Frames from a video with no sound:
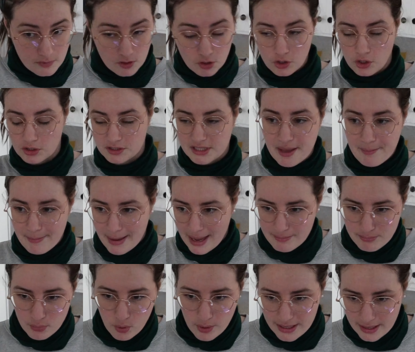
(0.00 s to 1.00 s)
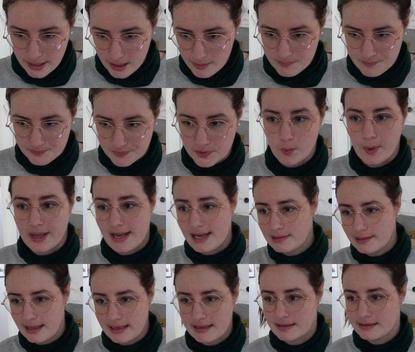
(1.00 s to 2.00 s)
cook that bad boy up the way I
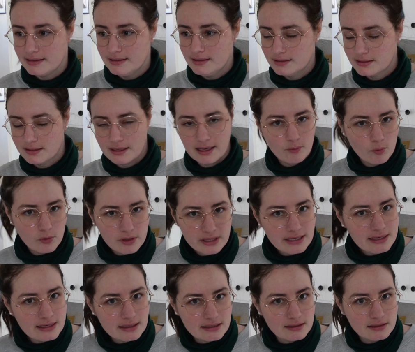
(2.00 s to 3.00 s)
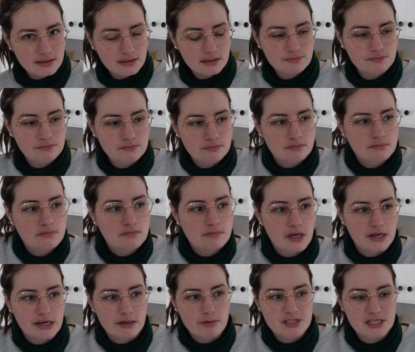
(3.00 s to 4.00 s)
like it, and we'll eat it.
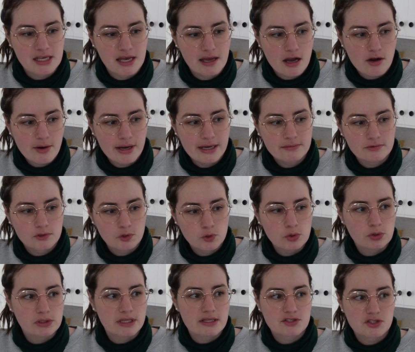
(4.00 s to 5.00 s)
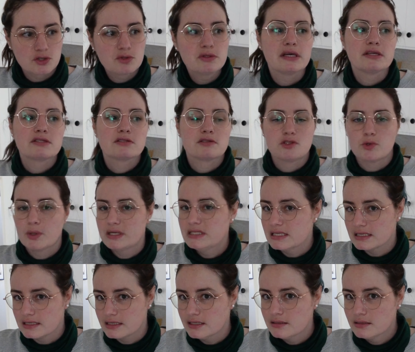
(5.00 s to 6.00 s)
And I was like, all right, cool, let's do this. So I
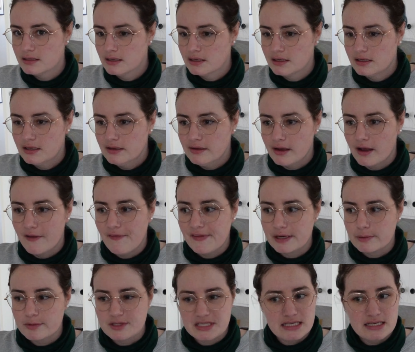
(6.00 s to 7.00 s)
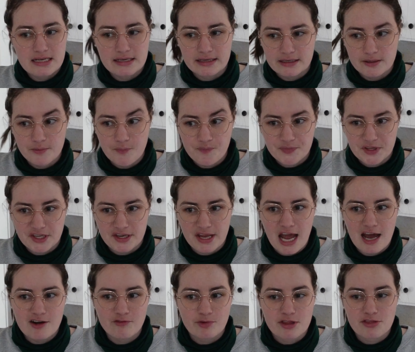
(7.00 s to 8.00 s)
did it and then I was eating it and
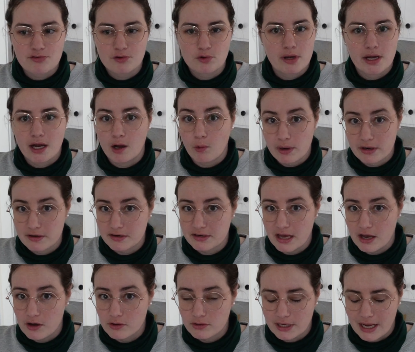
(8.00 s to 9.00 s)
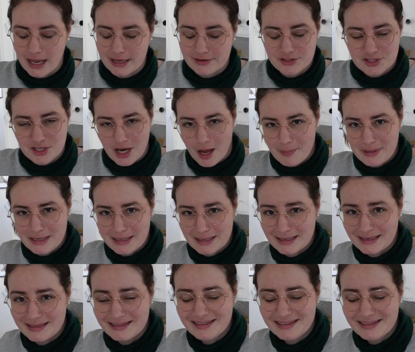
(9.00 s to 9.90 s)
halfway through I got weirded out and I had to stop eating it.